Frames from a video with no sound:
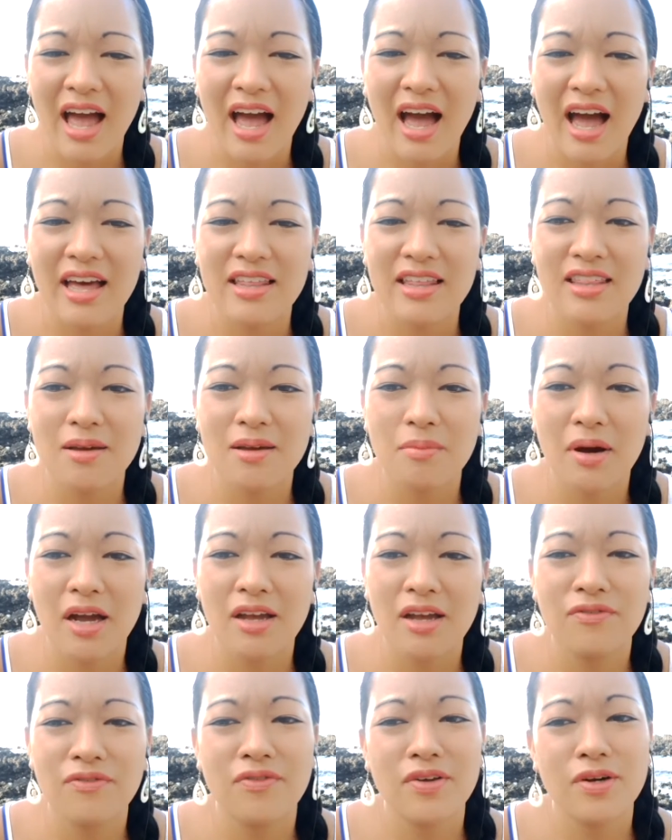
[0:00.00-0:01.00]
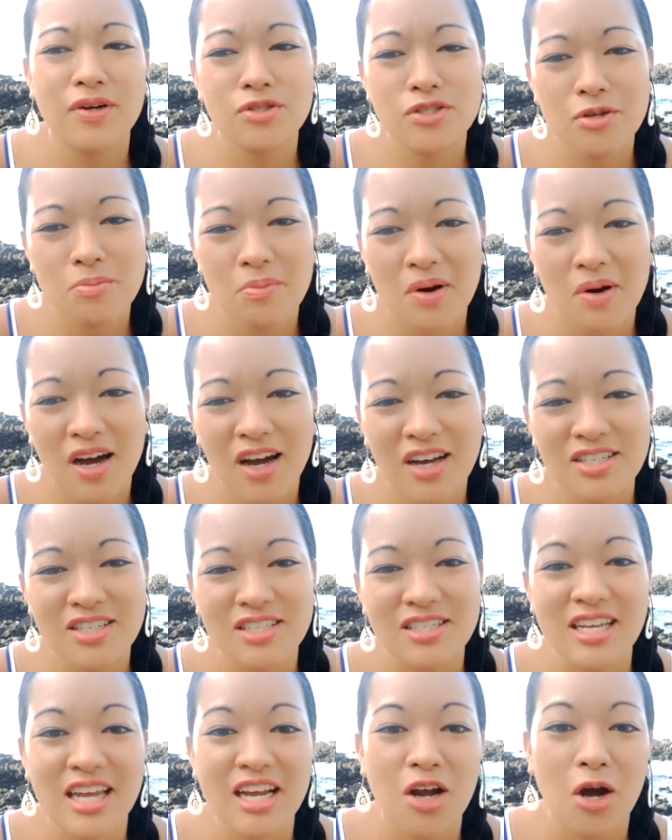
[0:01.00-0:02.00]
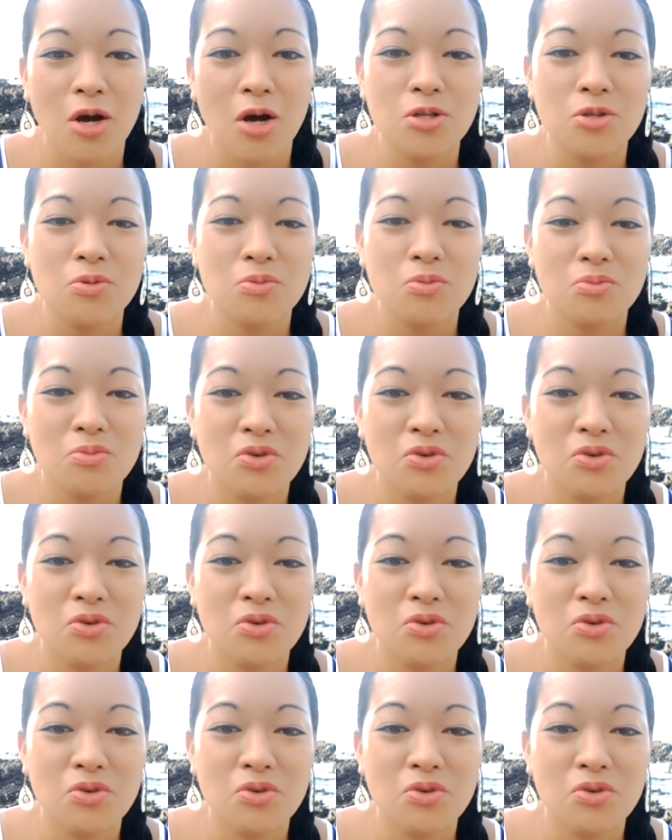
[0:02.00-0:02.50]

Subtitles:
and they might feel too much and take on